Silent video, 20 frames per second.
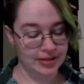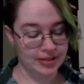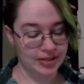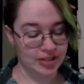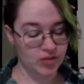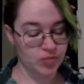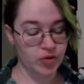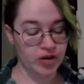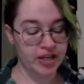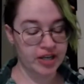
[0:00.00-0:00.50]

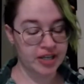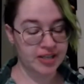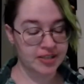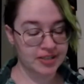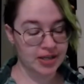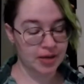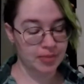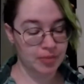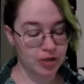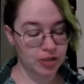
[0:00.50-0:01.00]
and spring and
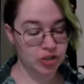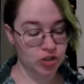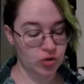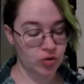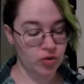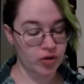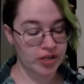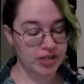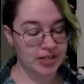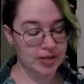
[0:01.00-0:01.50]
summer
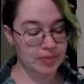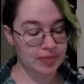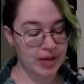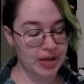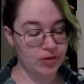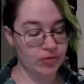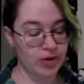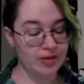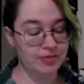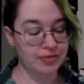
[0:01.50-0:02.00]
joined and
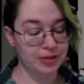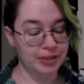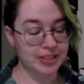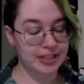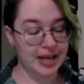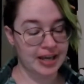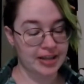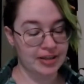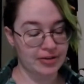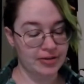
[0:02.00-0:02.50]
made revel
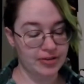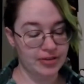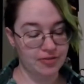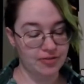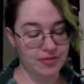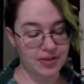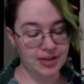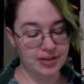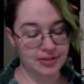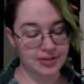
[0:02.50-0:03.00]
together in the
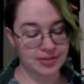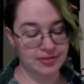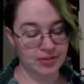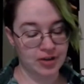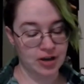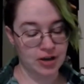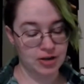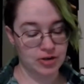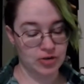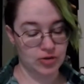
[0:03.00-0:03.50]
fields of
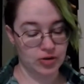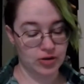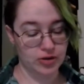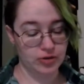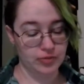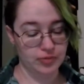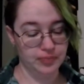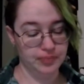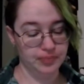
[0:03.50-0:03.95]
Gondor.